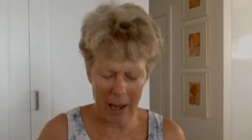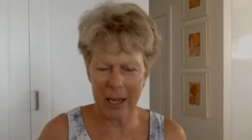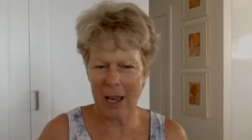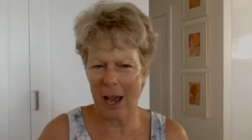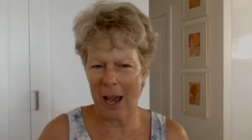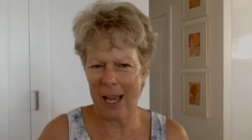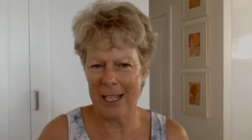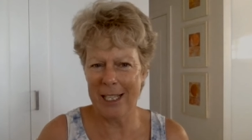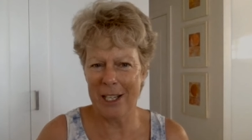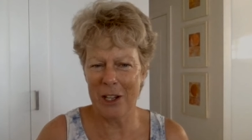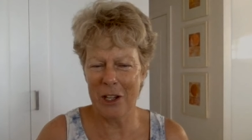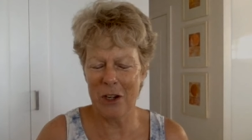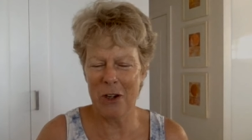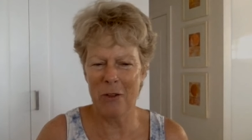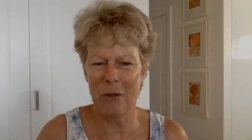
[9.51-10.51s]
my guides,
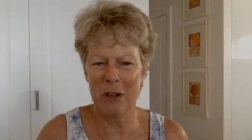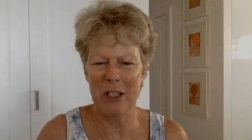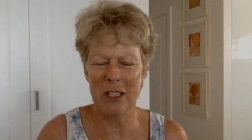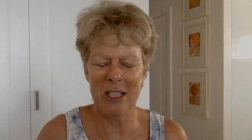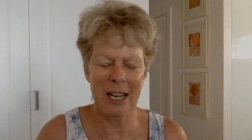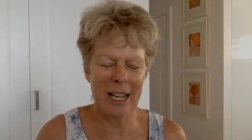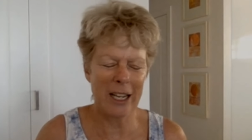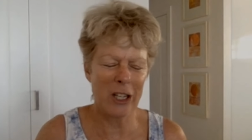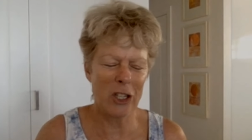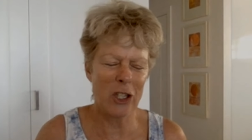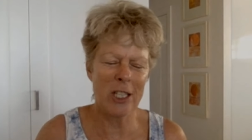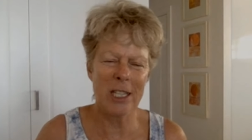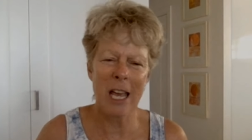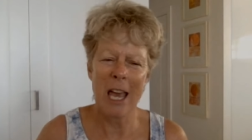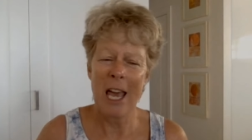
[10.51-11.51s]
and the universal
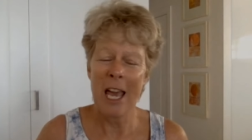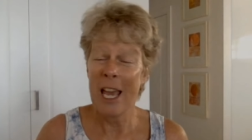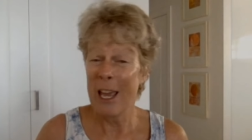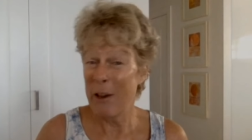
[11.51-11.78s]
energies.